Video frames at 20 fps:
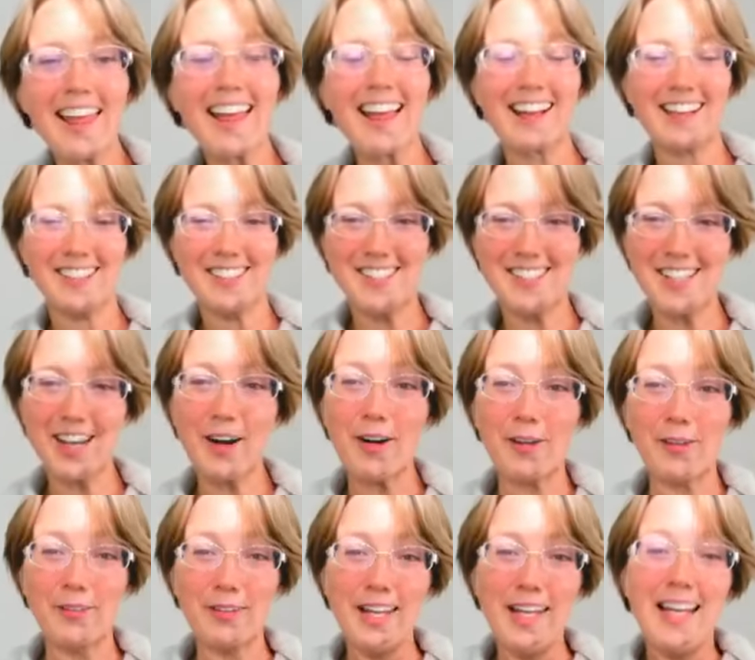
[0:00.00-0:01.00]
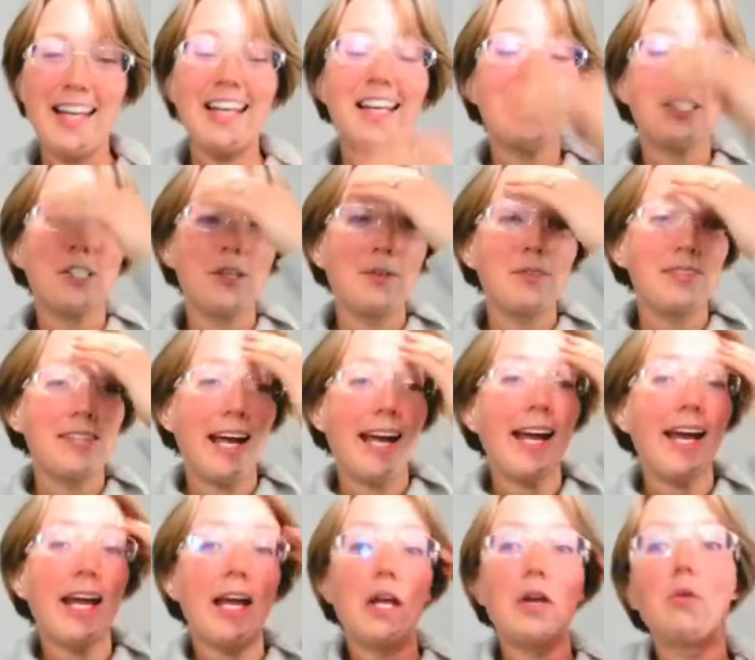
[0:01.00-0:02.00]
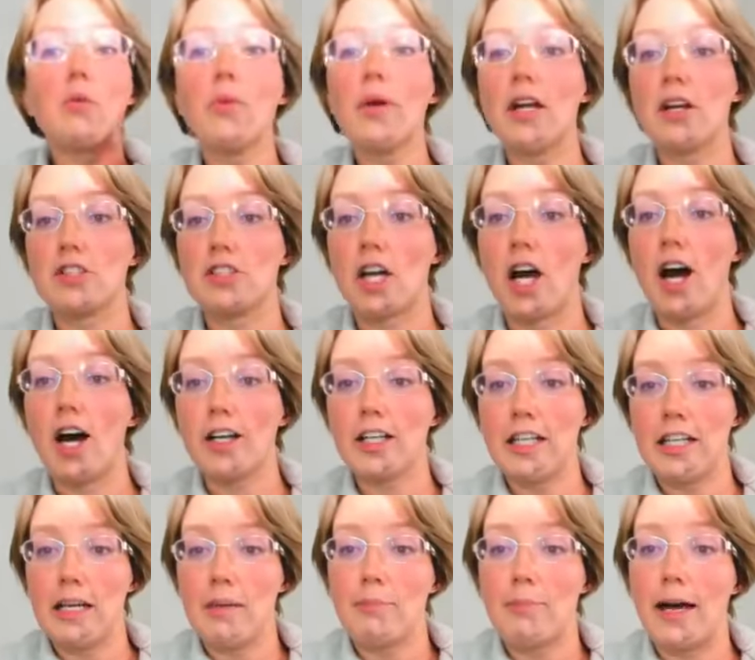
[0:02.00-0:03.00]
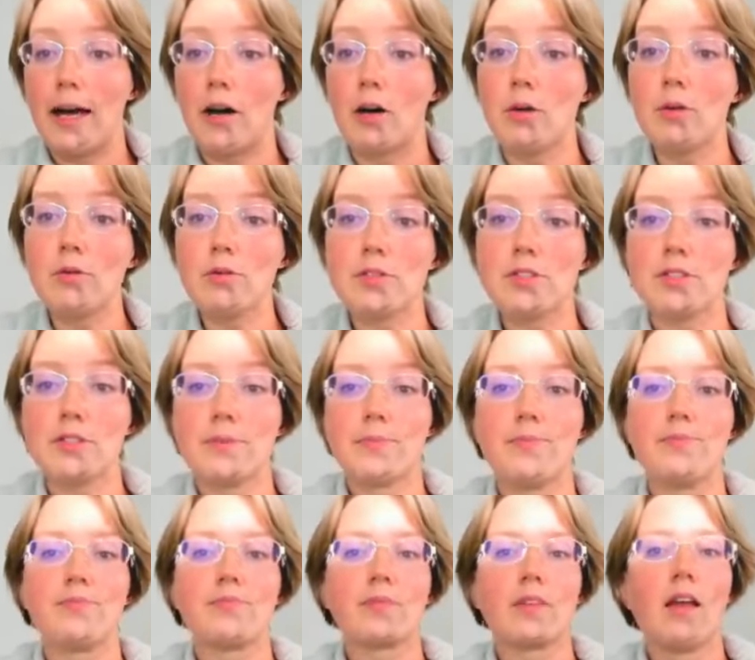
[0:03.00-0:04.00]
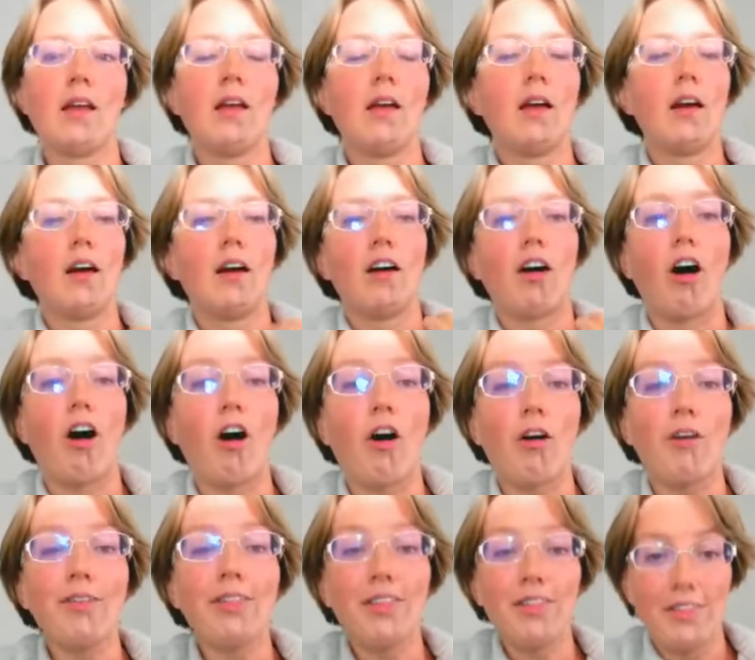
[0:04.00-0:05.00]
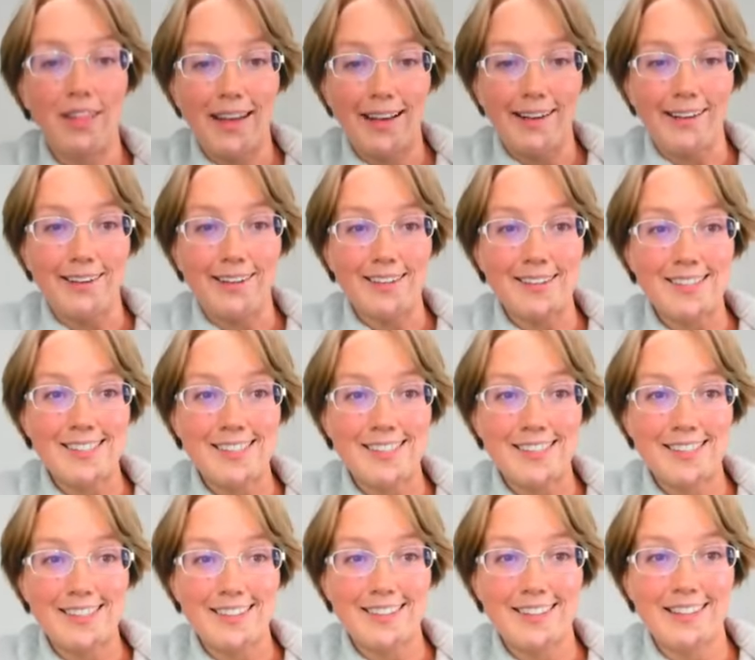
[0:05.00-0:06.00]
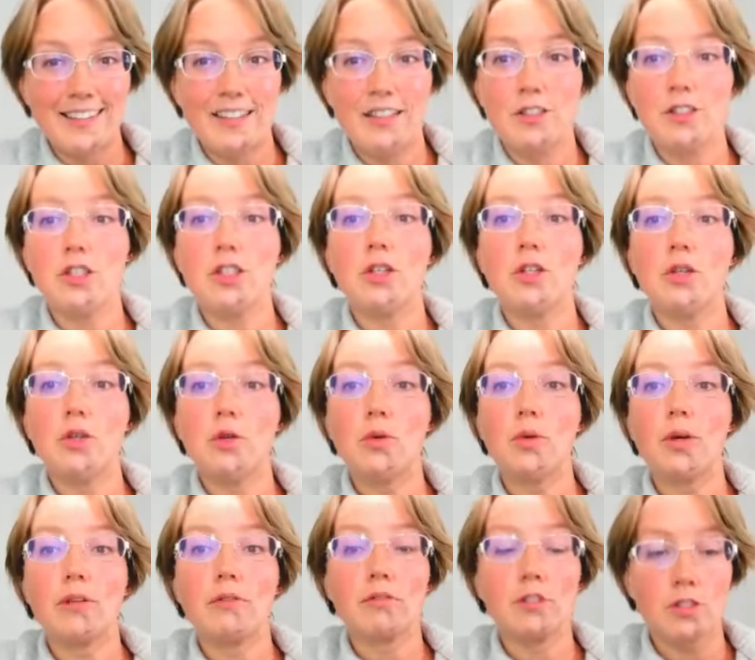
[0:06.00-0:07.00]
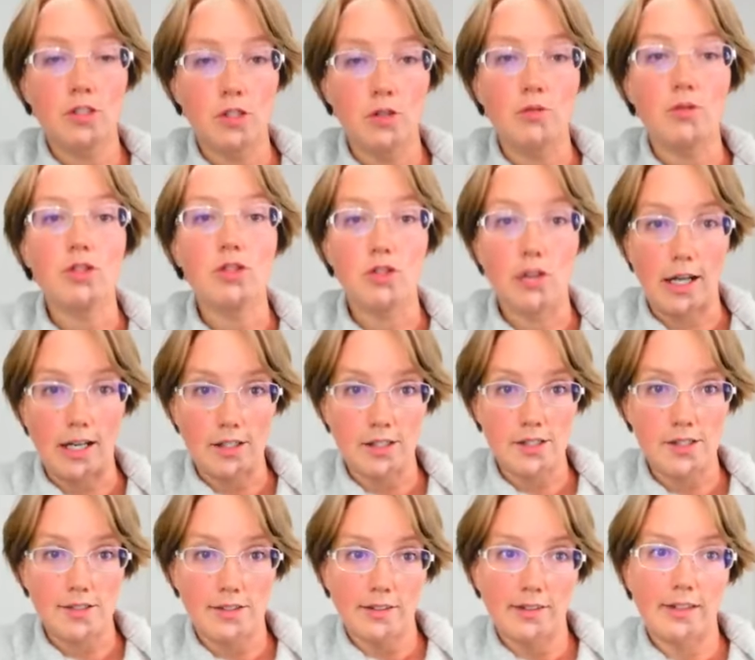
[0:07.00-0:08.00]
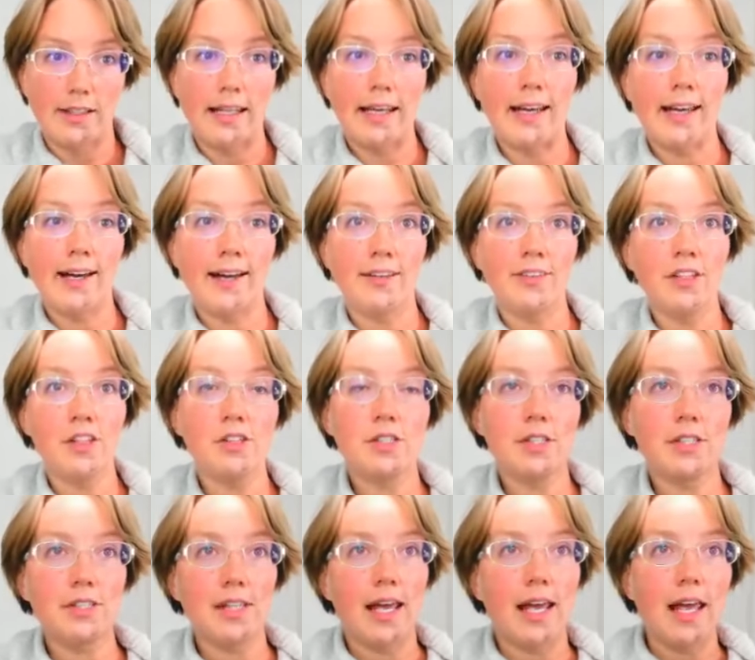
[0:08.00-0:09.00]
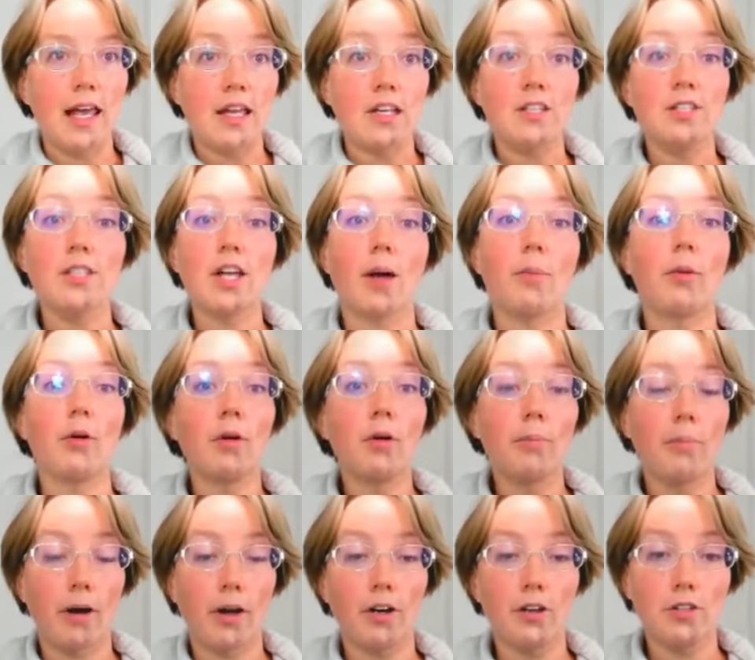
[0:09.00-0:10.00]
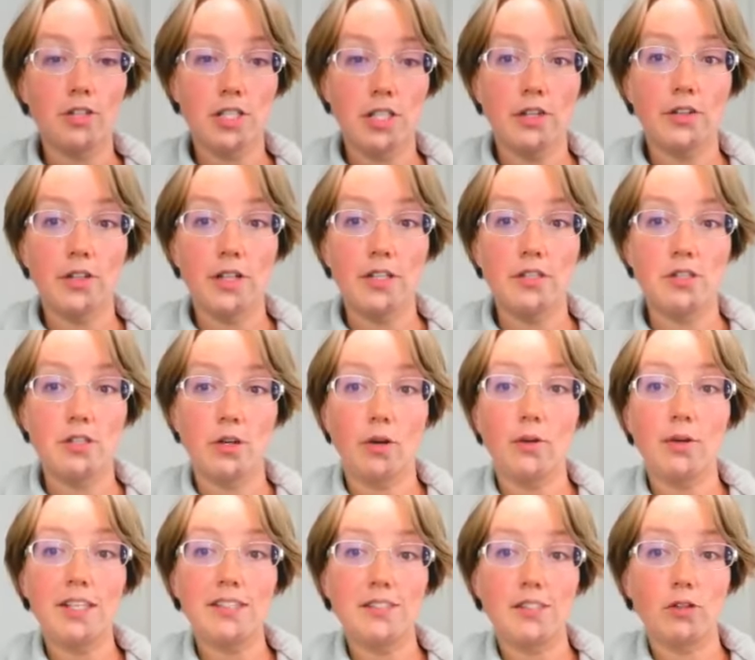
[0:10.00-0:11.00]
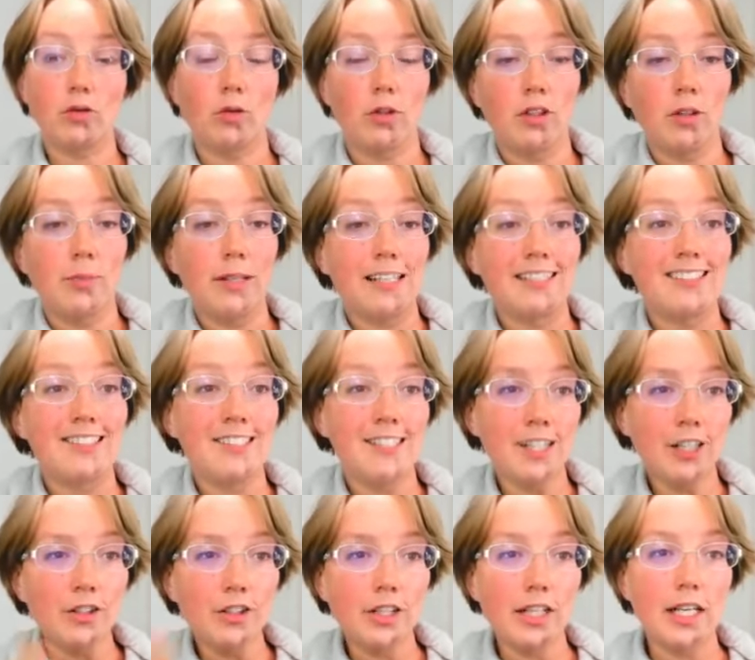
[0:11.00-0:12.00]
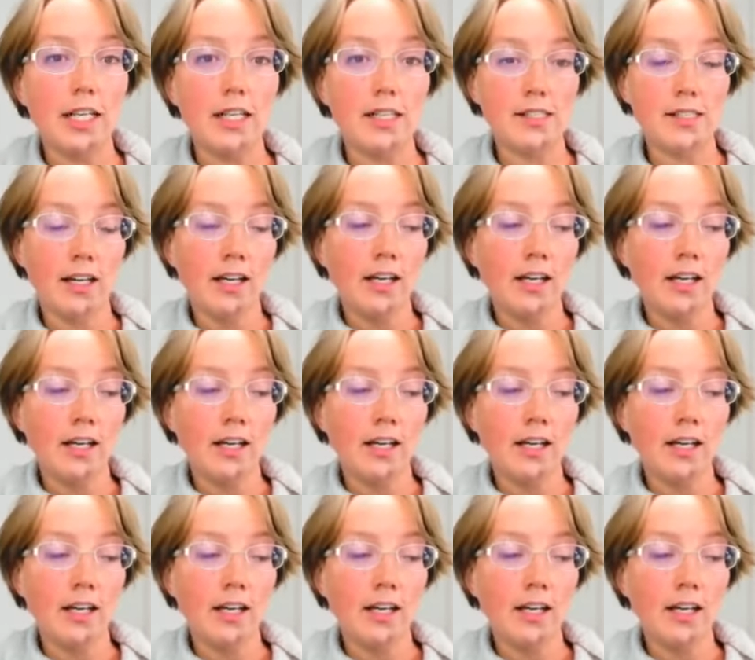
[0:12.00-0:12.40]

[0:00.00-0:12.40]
So today we are talking about all the things to reduce stress. And this is a double part series. So this is going to be a series